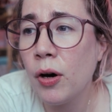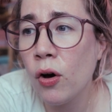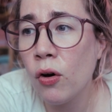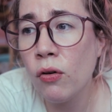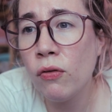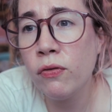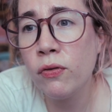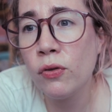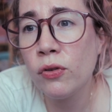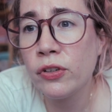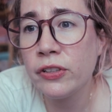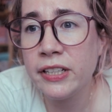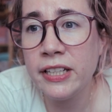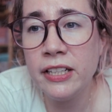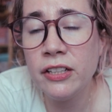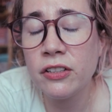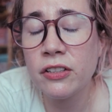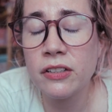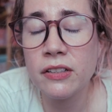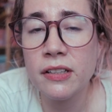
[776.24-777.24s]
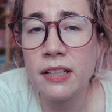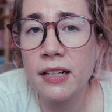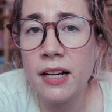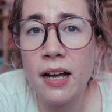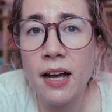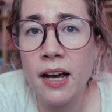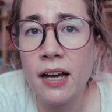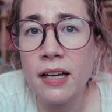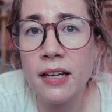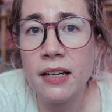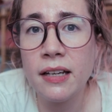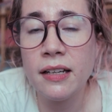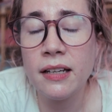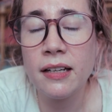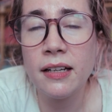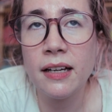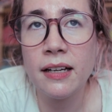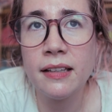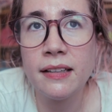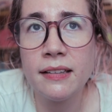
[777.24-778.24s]
awful year that
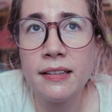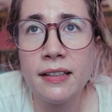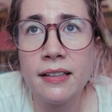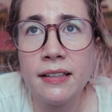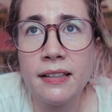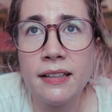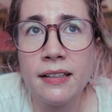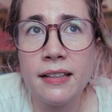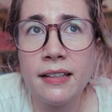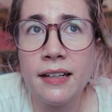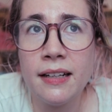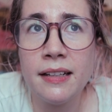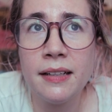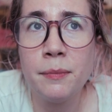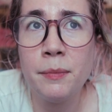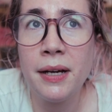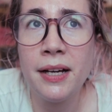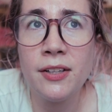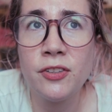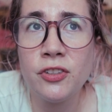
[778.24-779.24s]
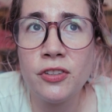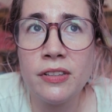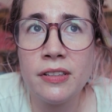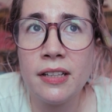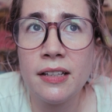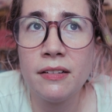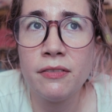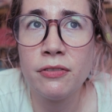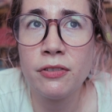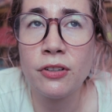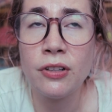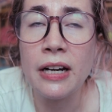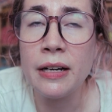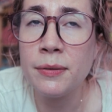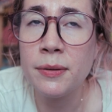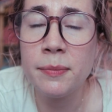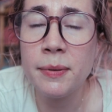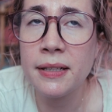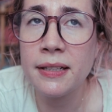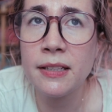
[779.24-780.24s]
I think and I imagine that for
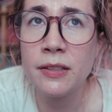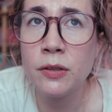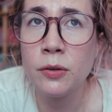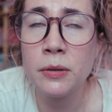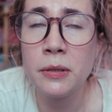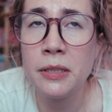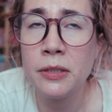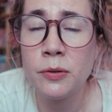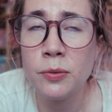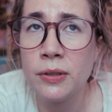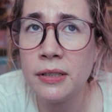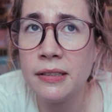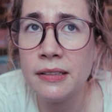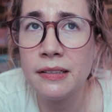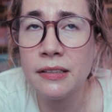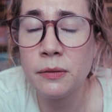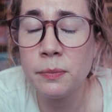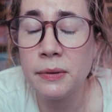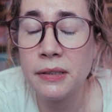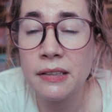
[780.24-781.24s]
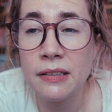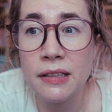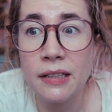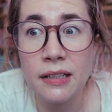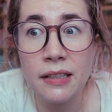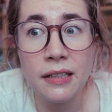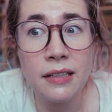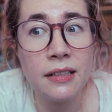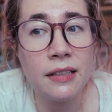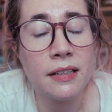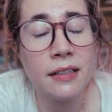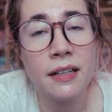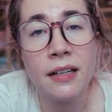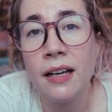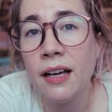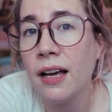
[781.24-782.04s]
everybody 2020 has been like,